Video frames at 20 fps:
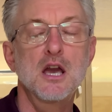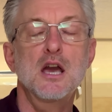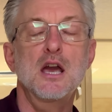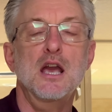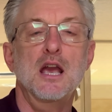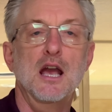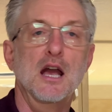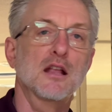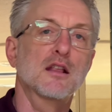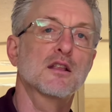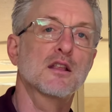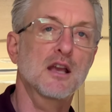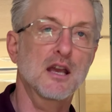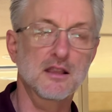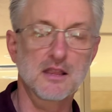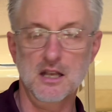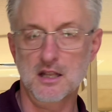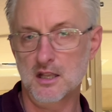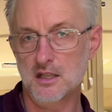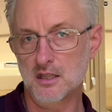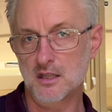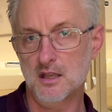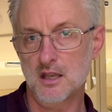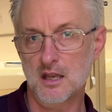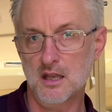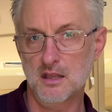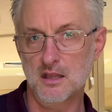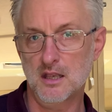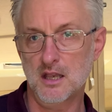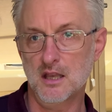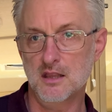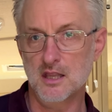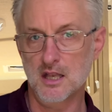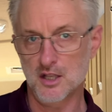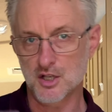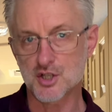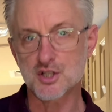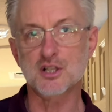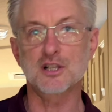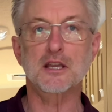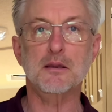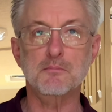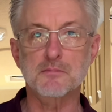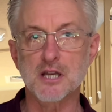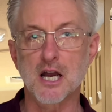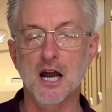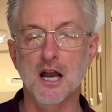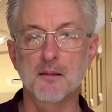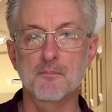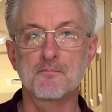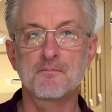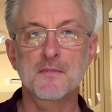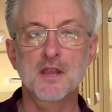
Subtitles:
and then a sleep time.